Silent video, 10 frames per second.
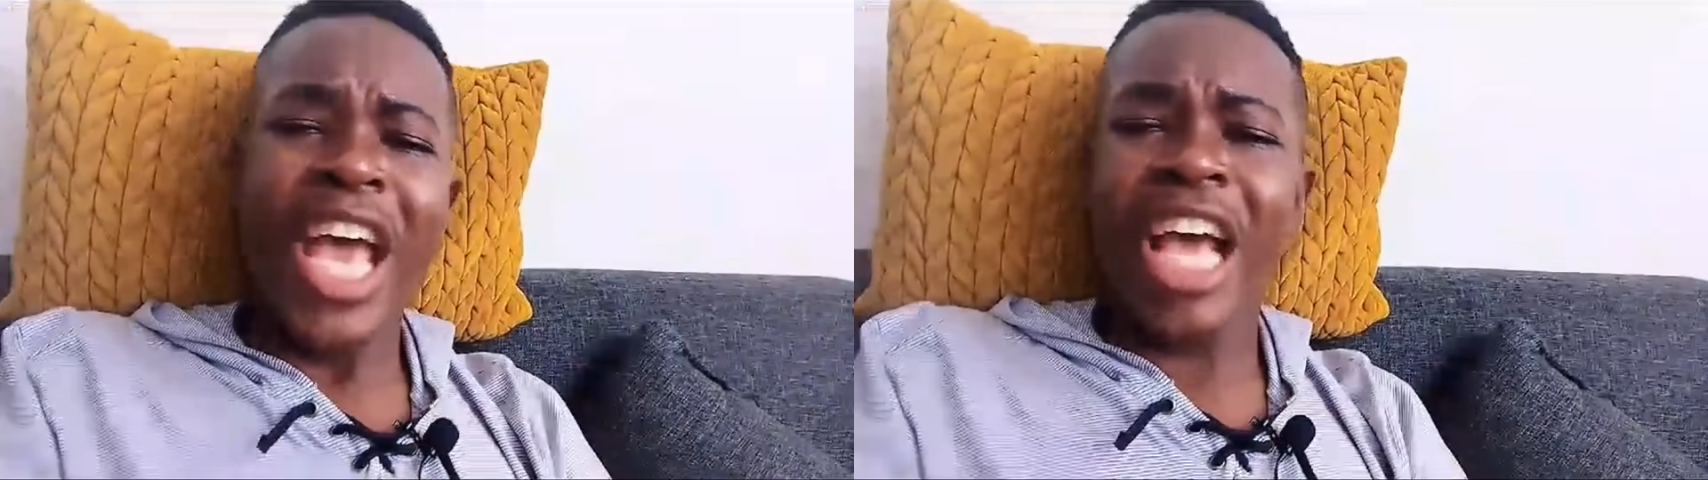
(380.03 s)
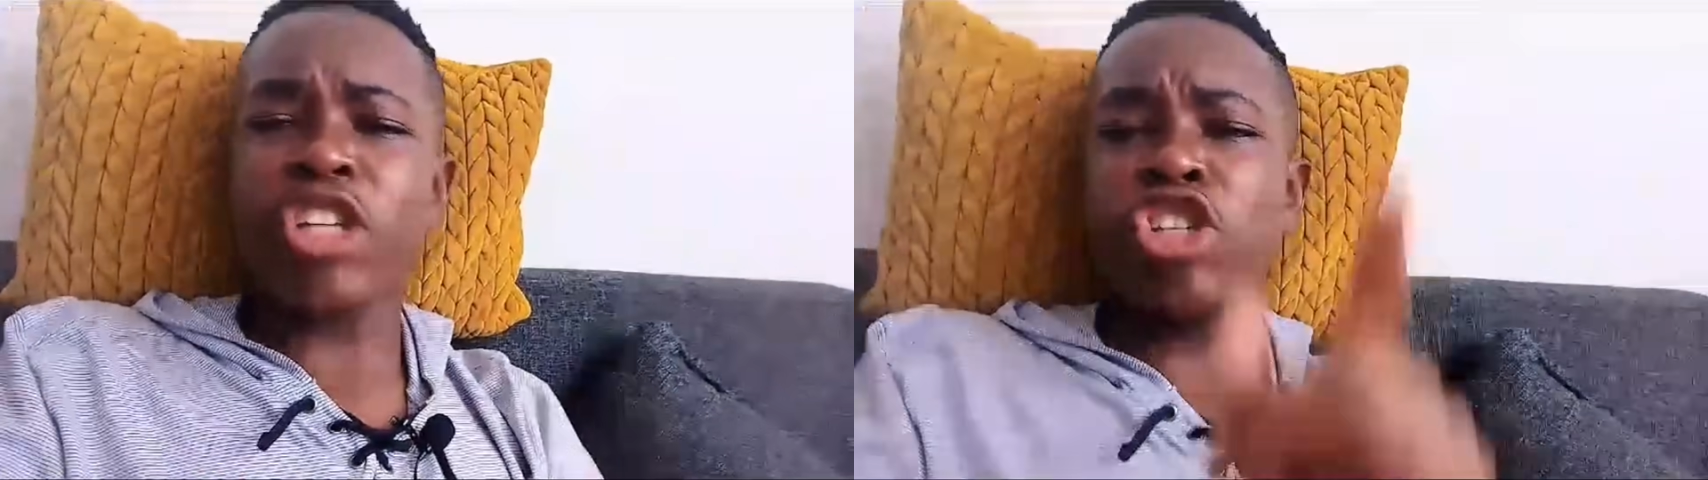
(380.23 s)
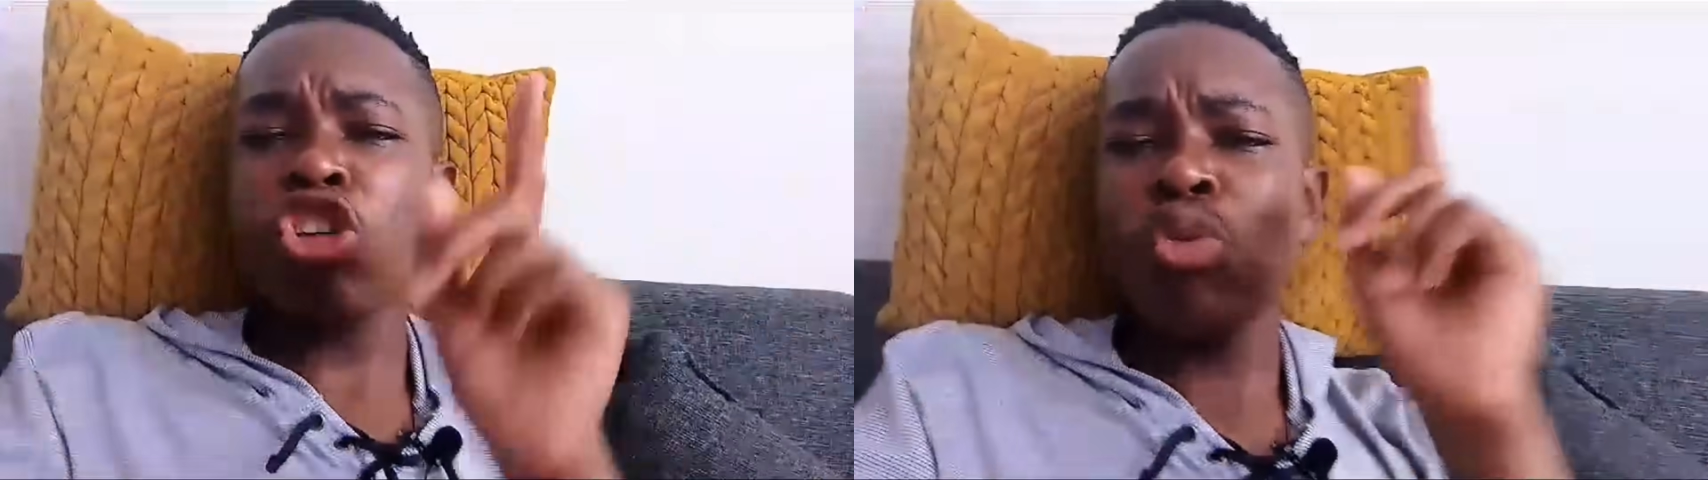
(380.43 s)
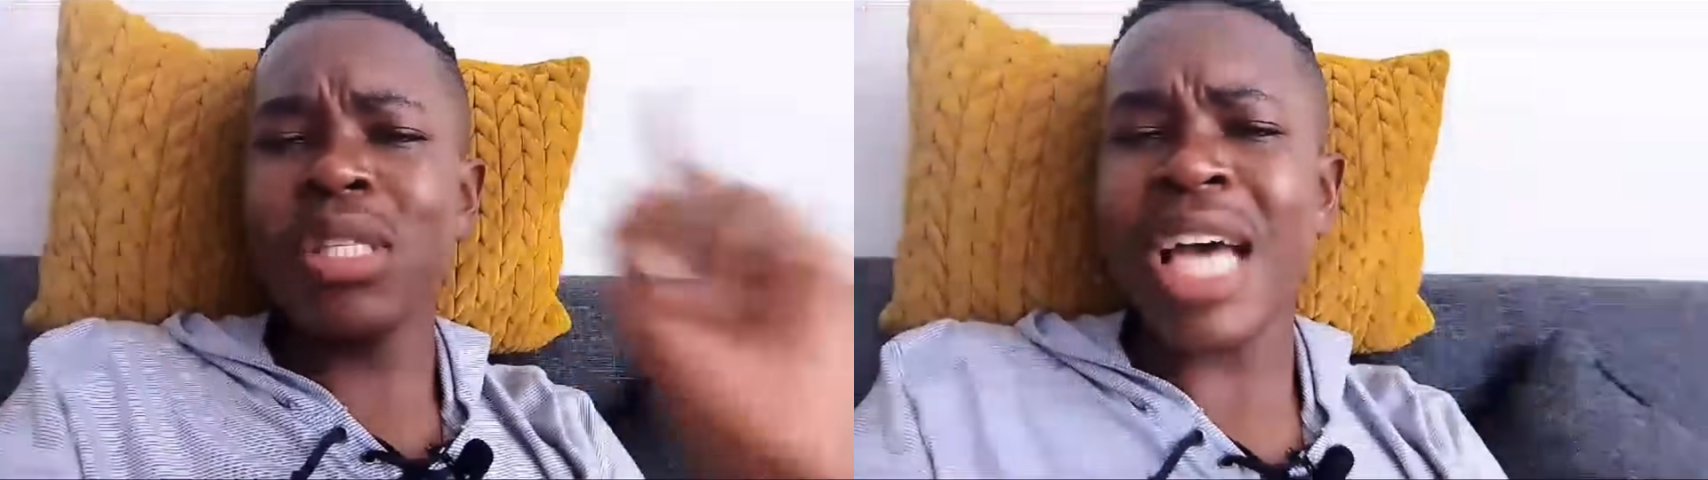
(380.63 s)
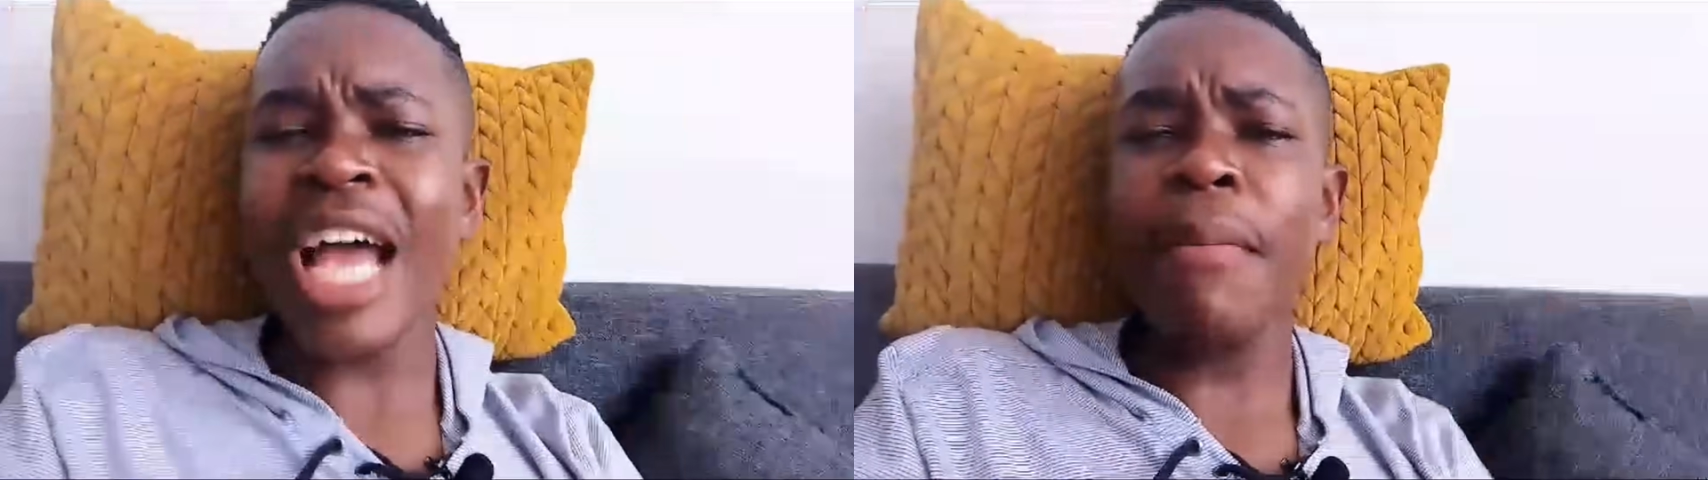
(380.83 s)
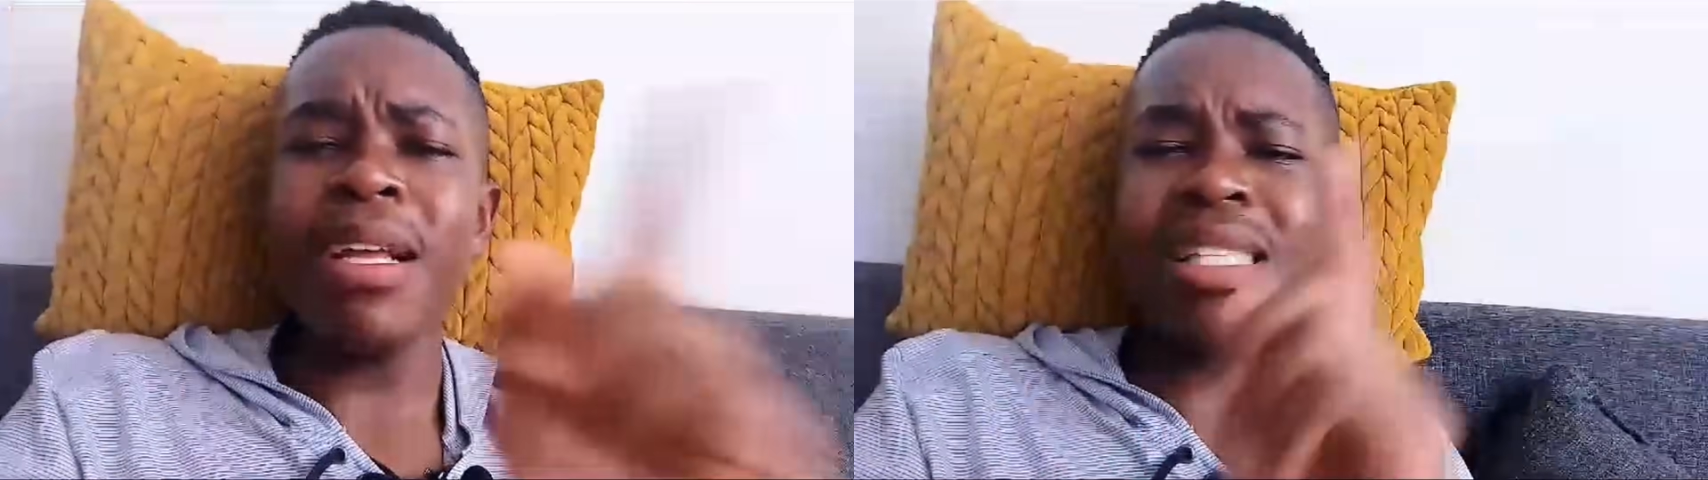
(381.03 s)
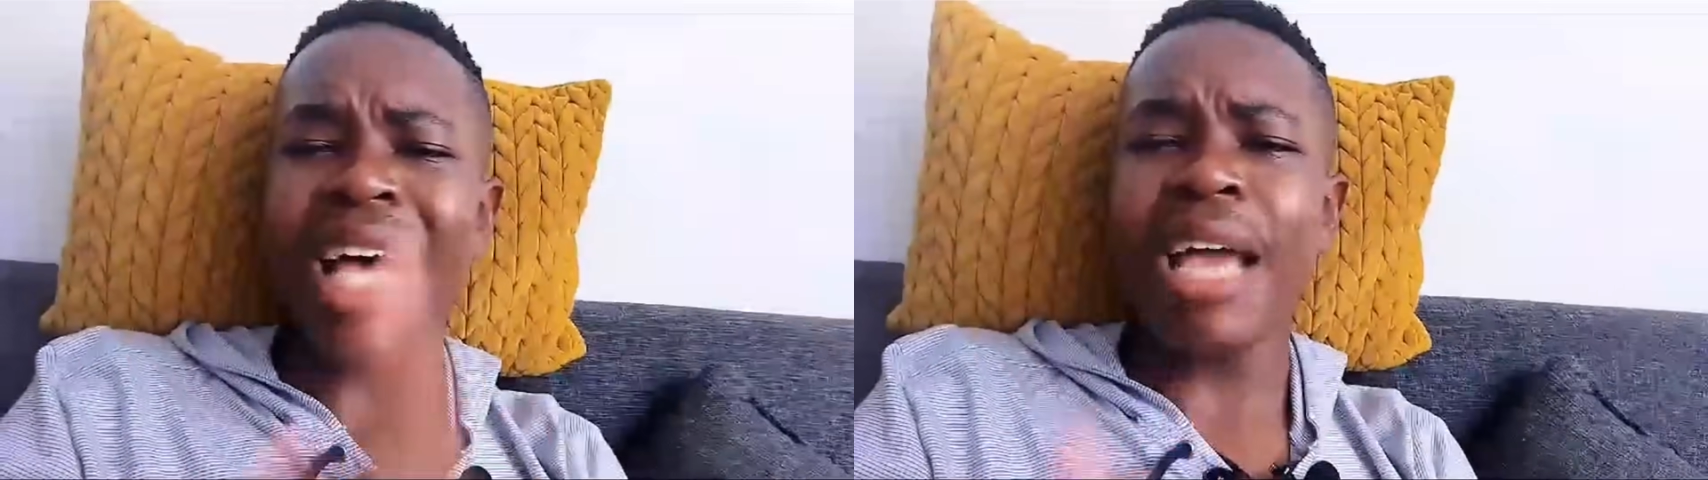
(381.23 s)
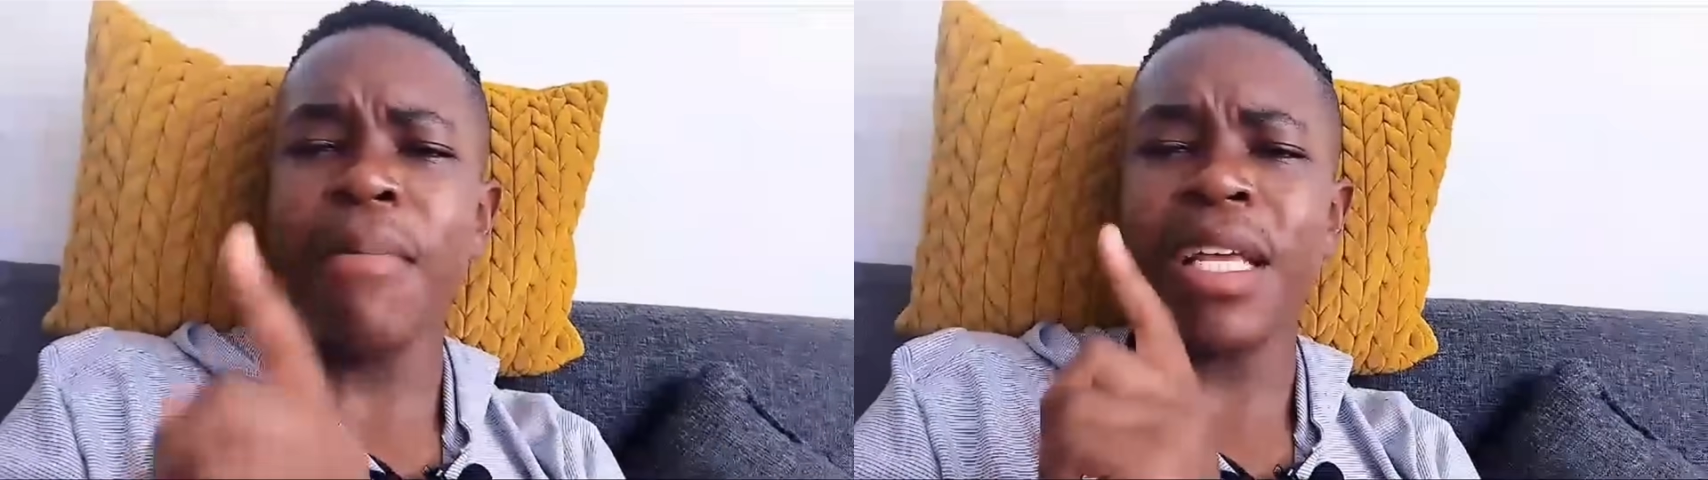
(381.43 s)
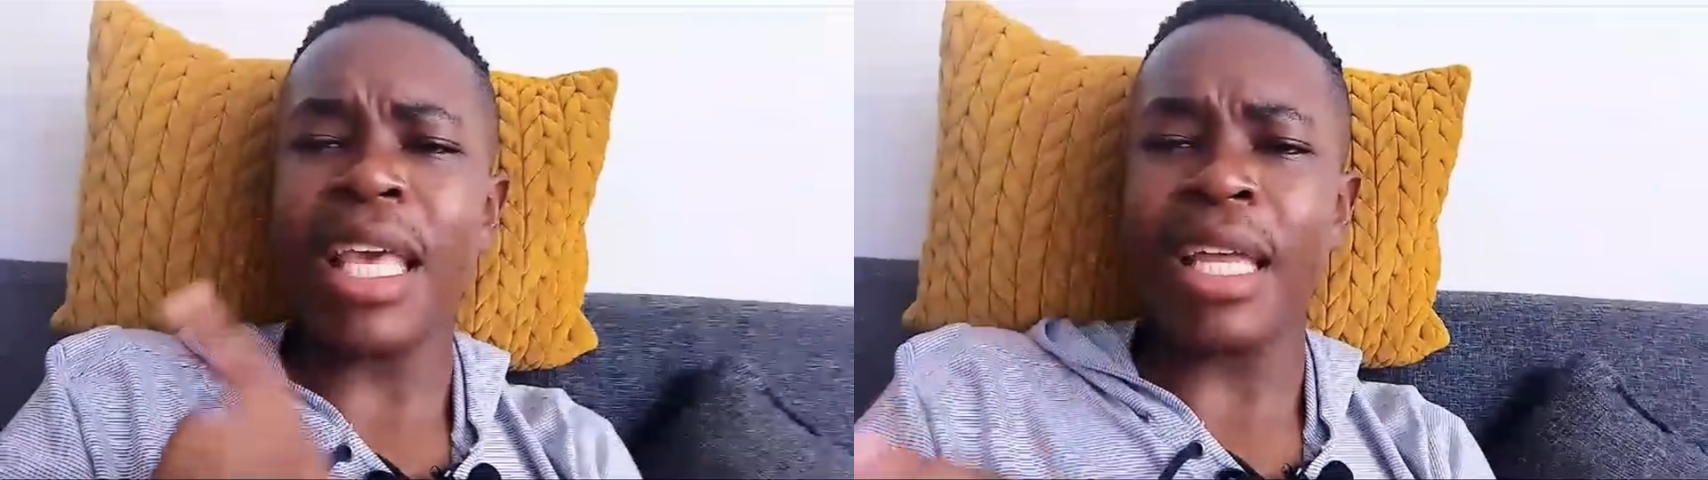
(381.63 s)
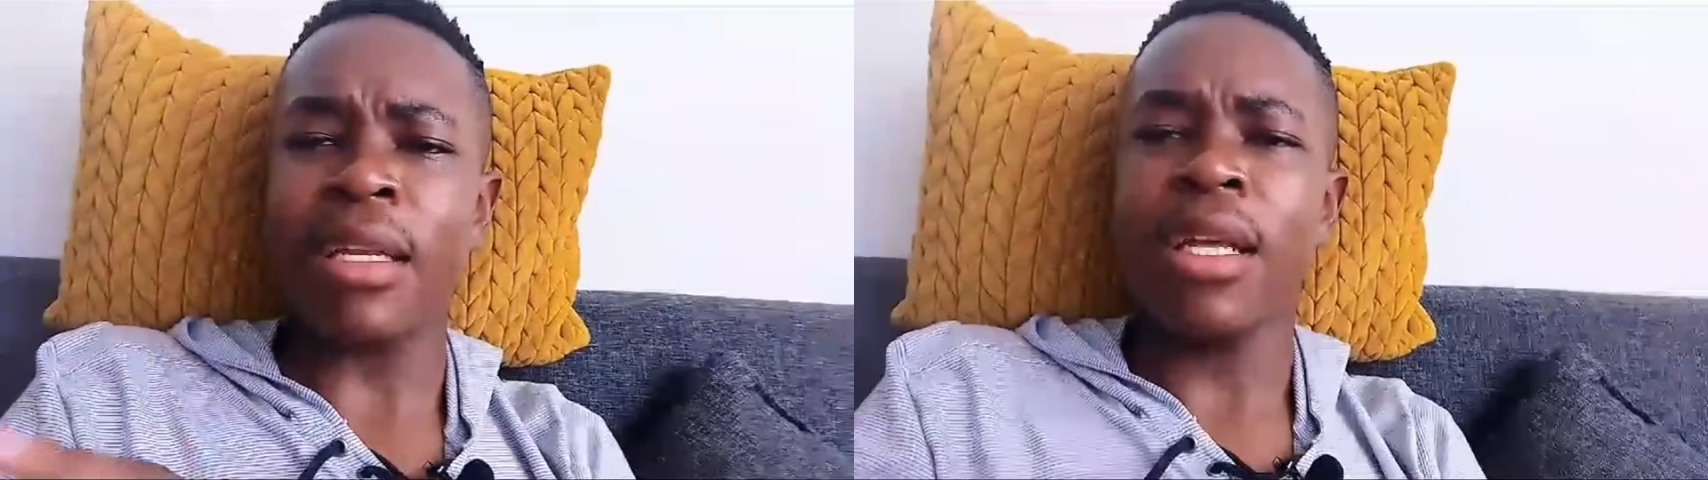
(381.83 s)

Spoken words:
has shown time and time again